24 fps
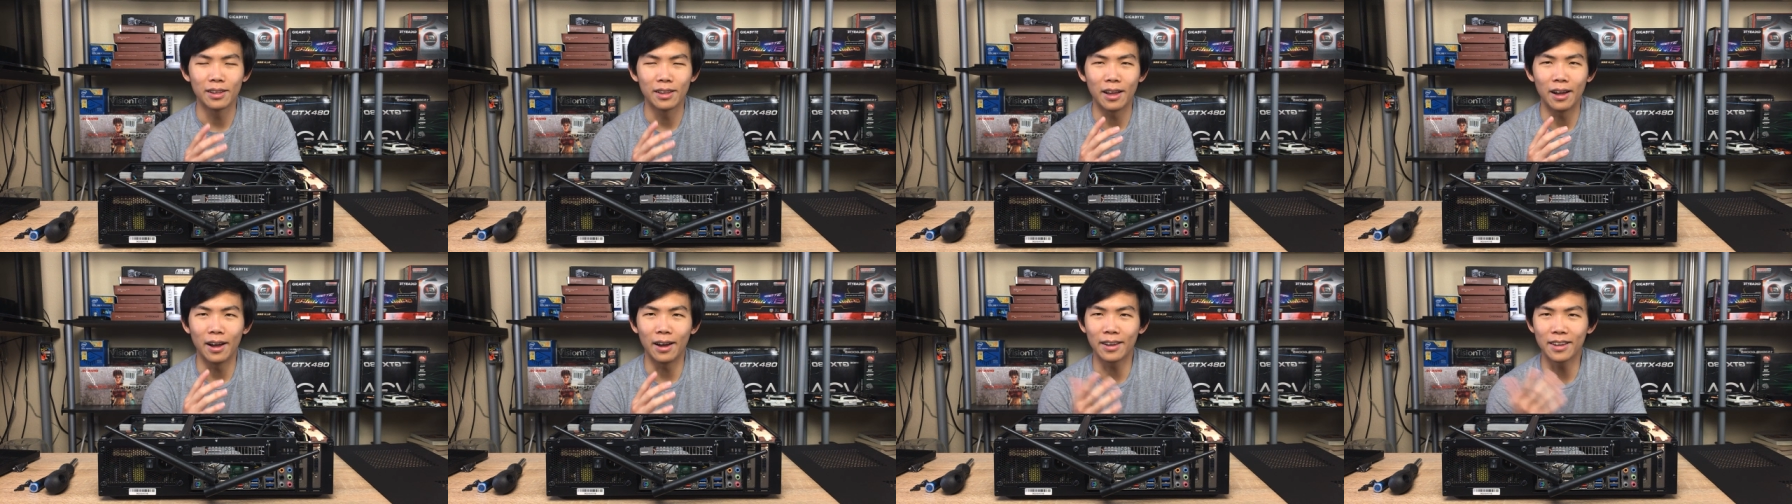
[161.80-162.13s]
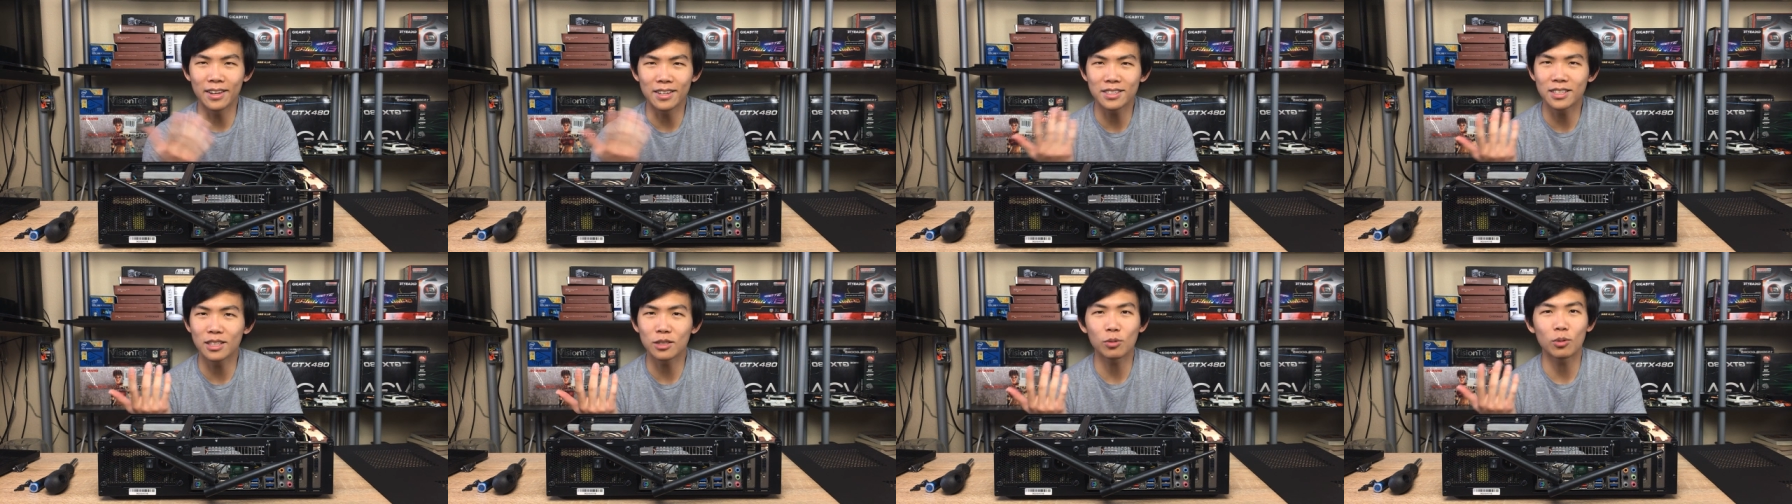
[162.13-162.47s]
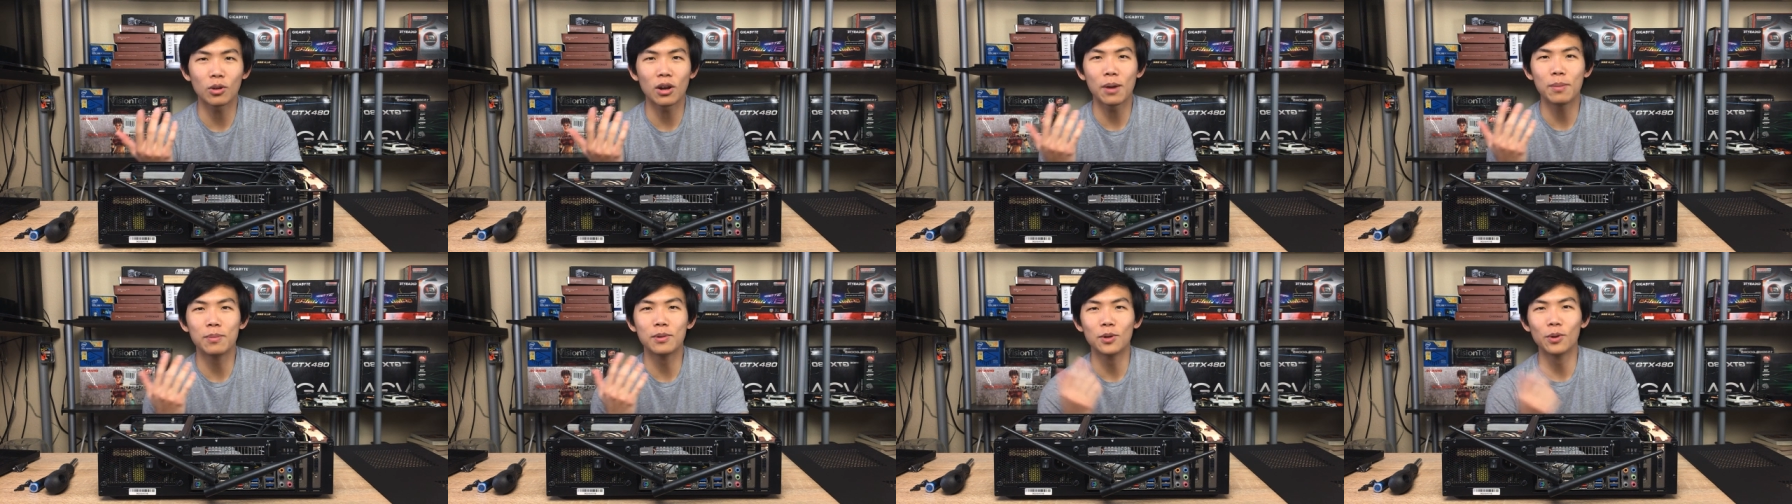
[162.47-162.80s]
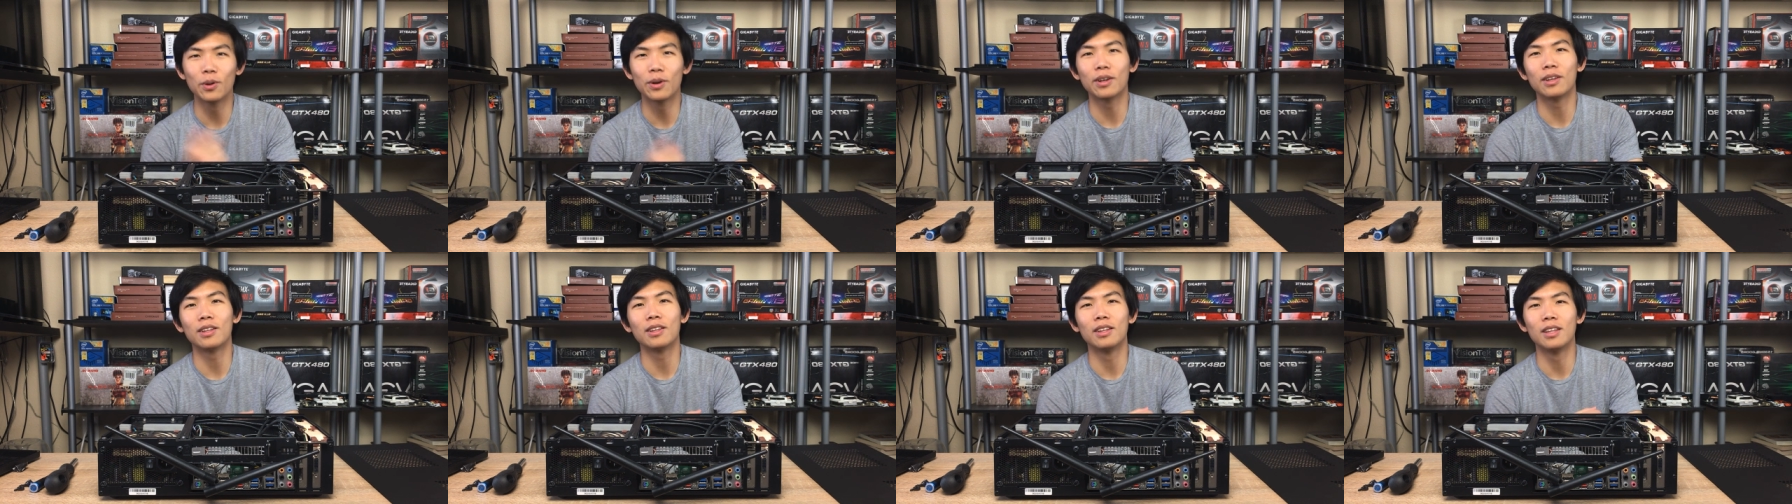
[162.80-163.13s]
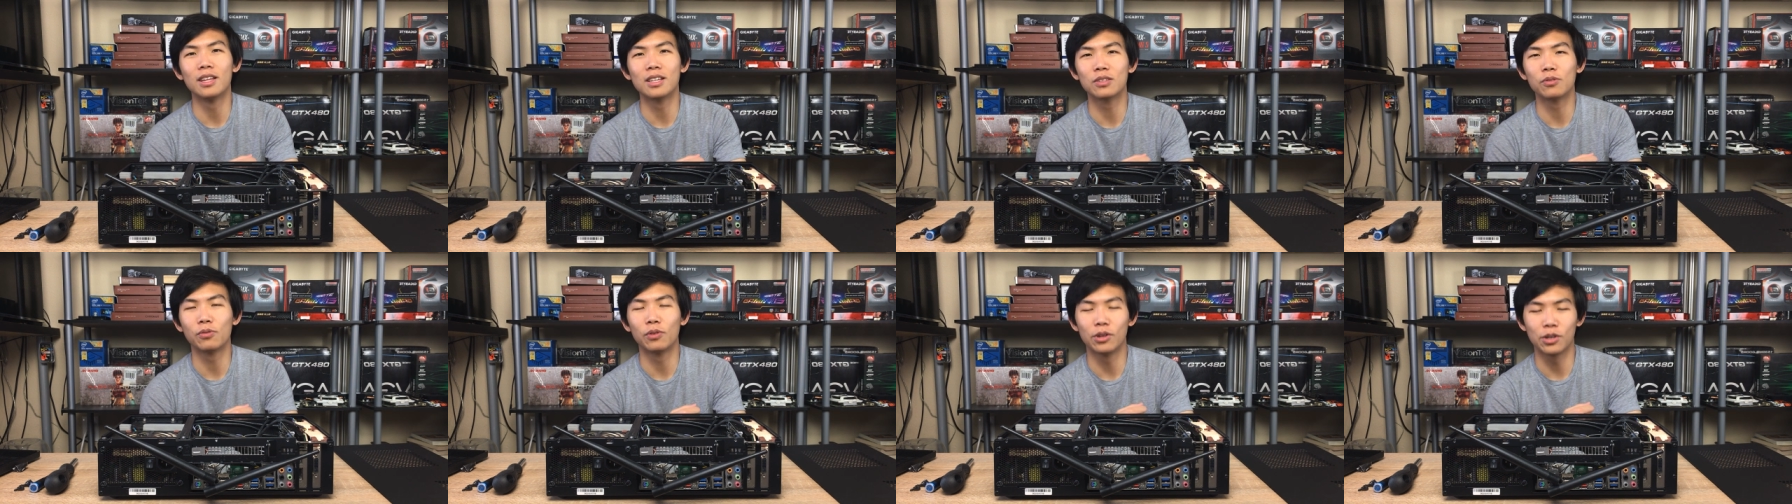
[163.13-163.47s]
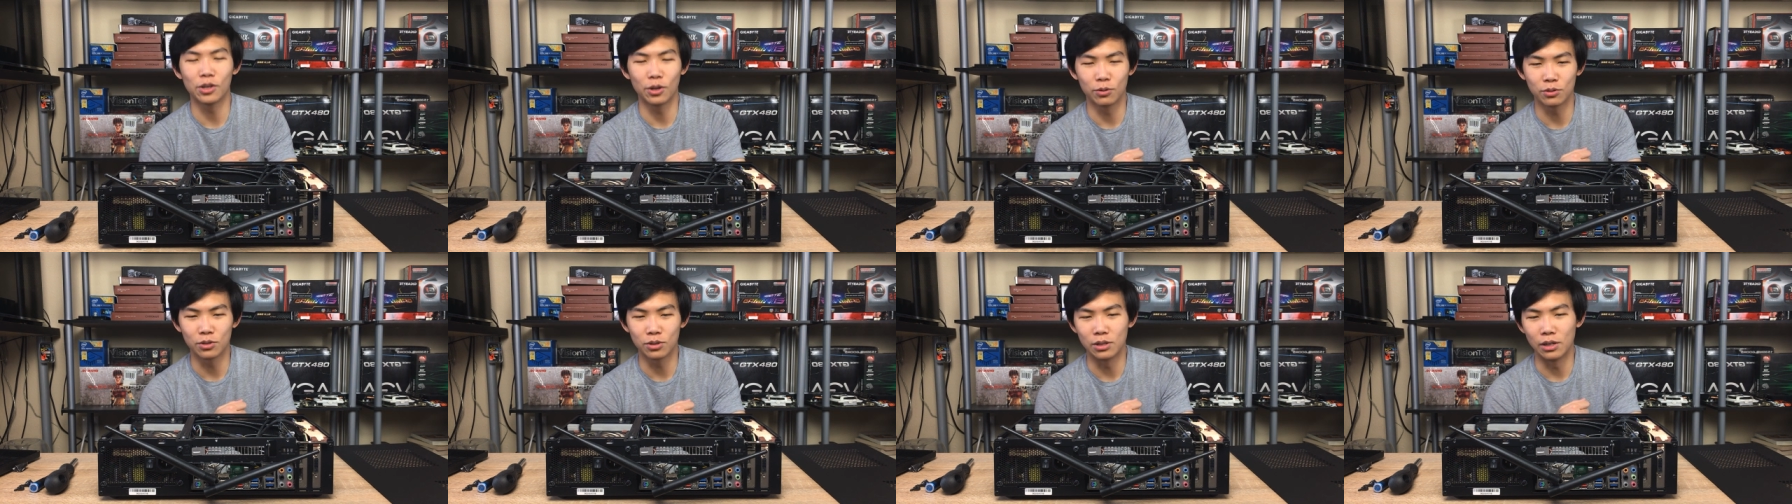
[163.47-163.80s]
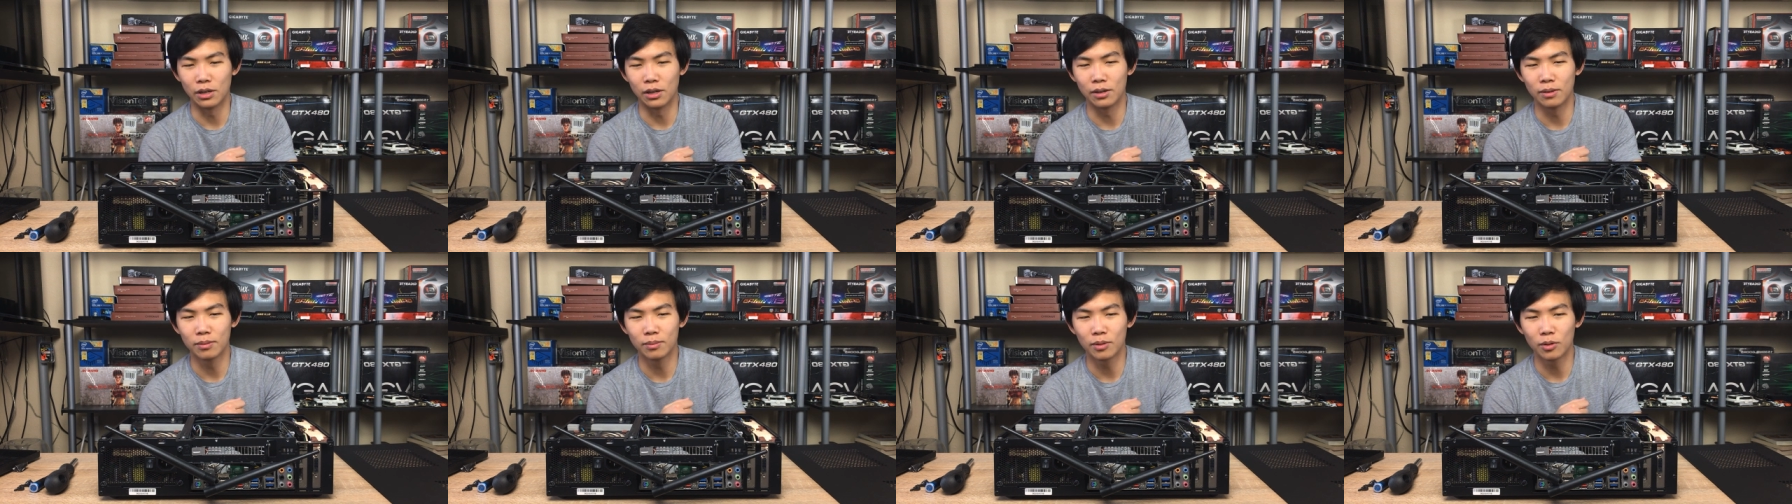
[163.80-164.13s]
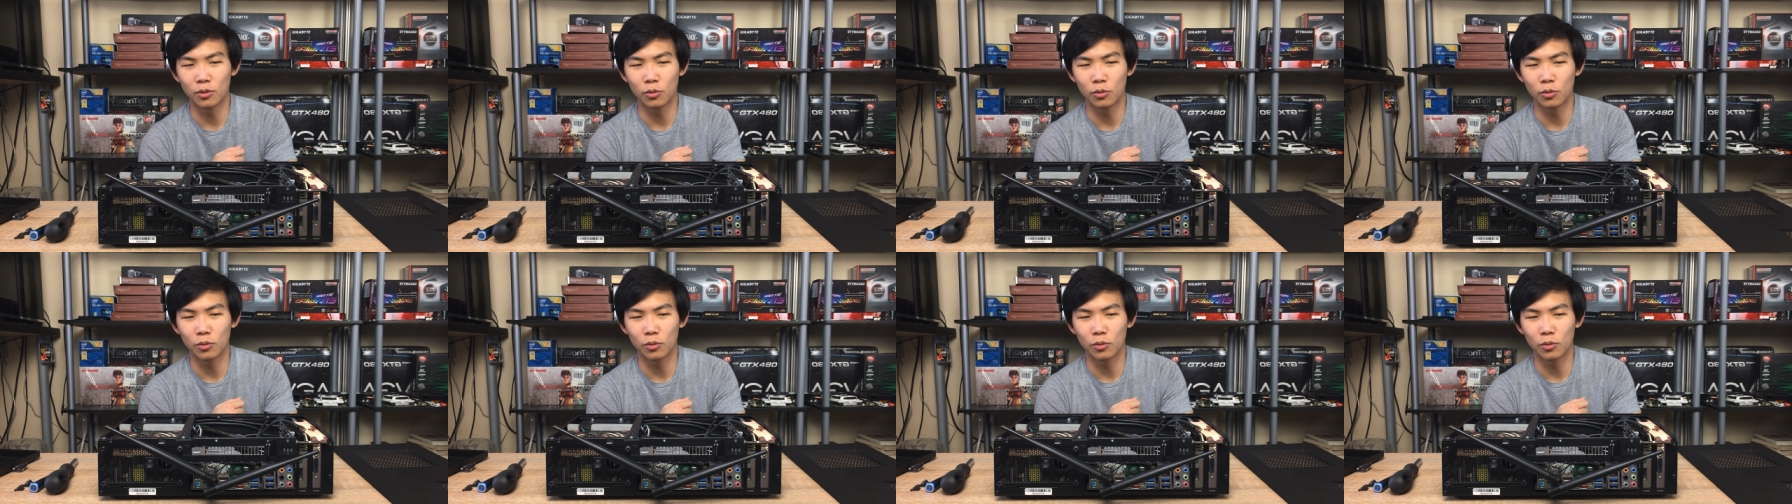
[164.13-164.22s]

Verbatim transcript: I guess that's what I'm doing in this video today.